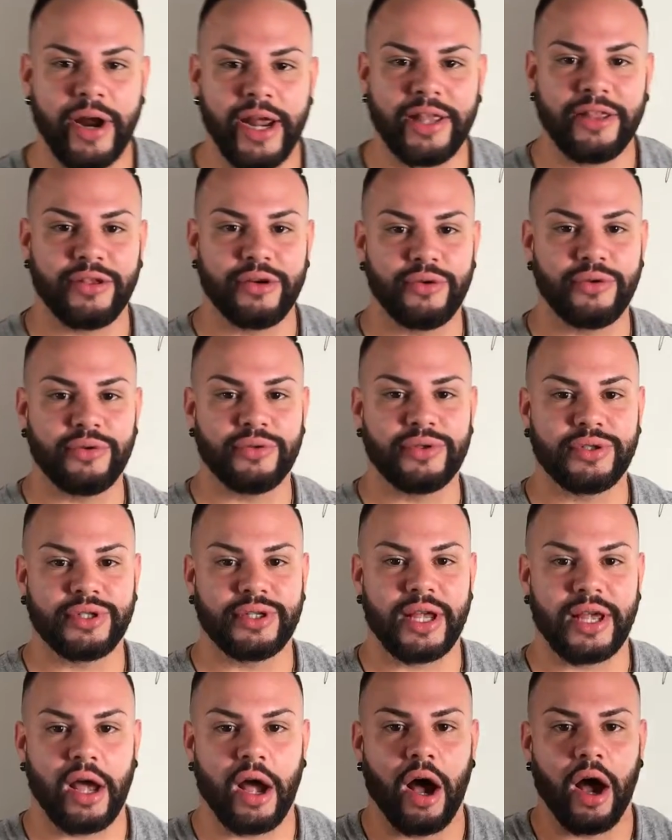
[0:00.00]

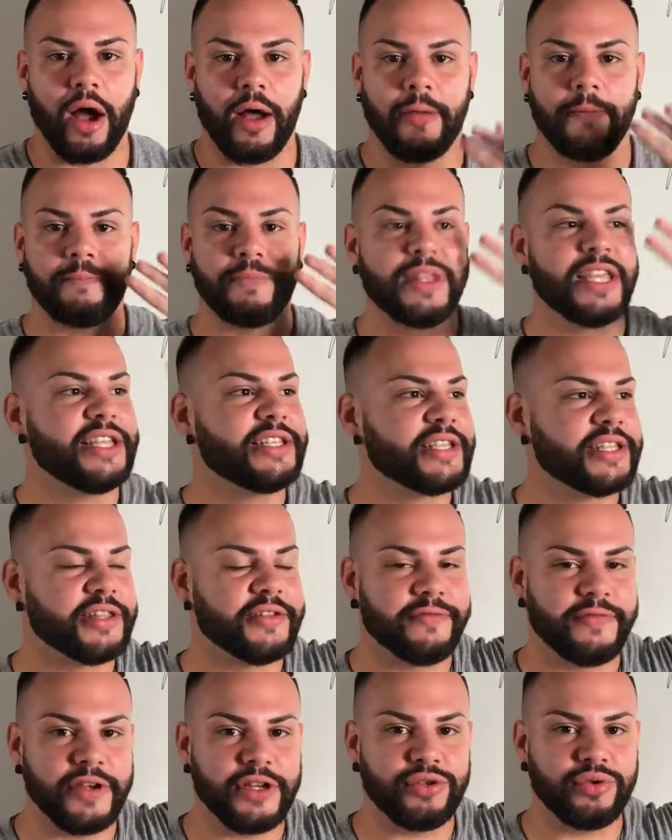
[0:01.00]
breakthroughs these
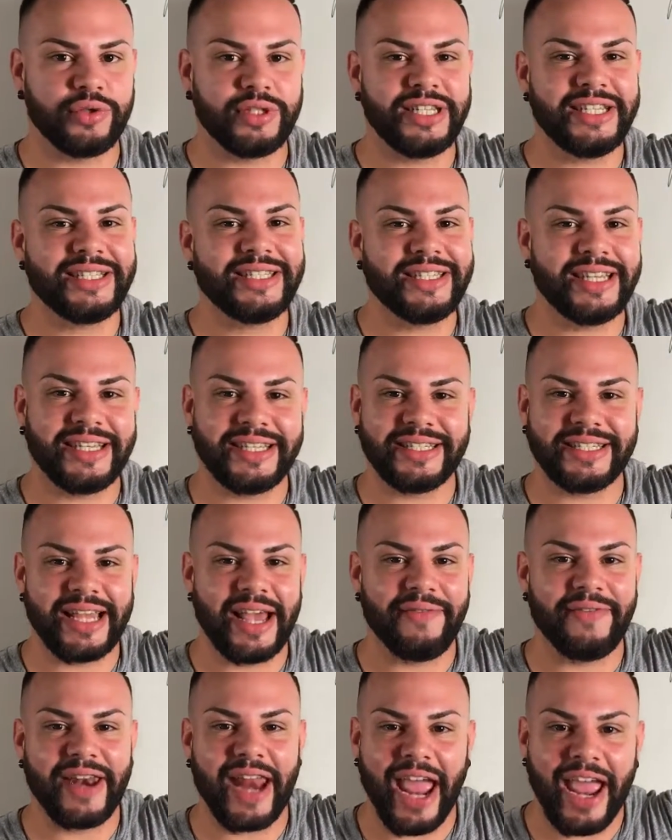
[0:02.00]
individuals, these 6,
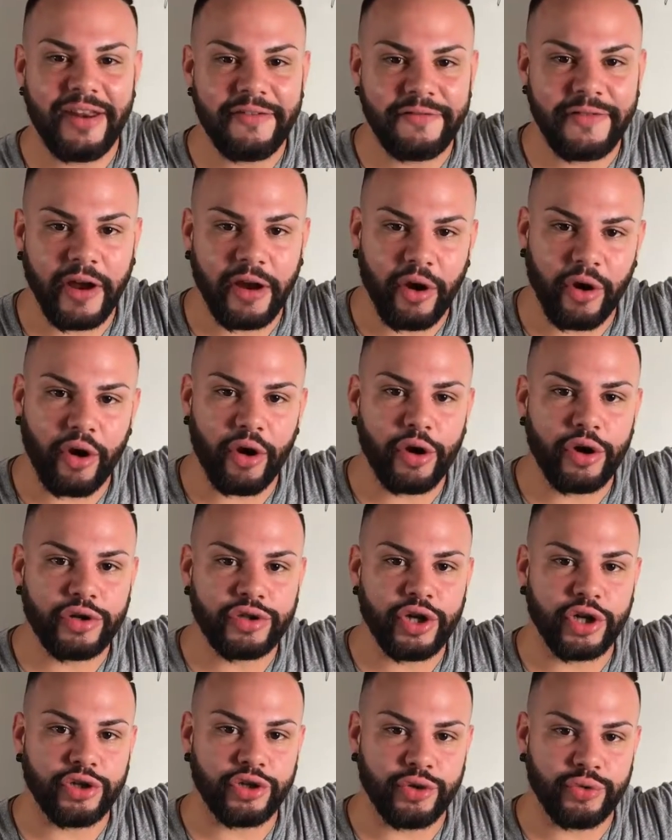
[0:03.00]
7, 8-figure
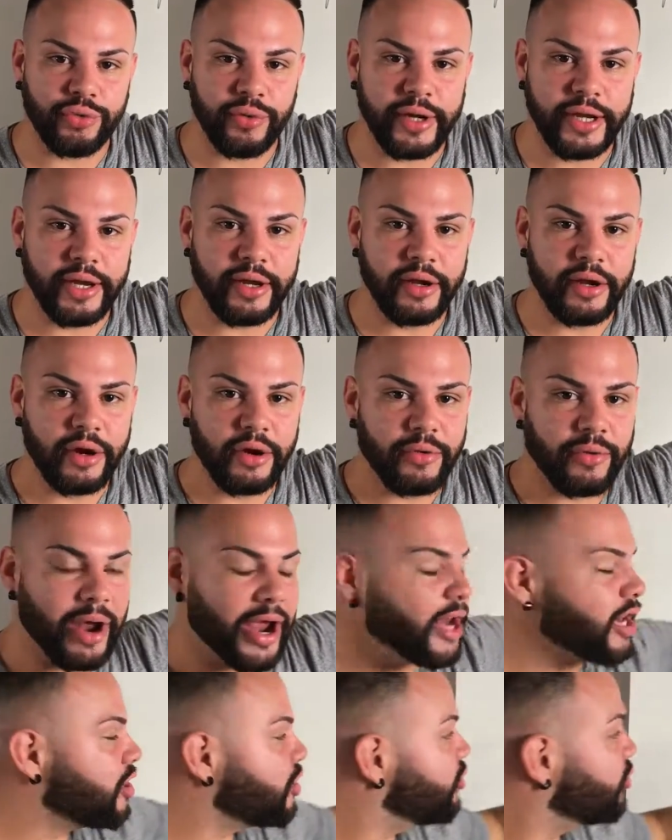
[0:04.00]
earners are doing, right?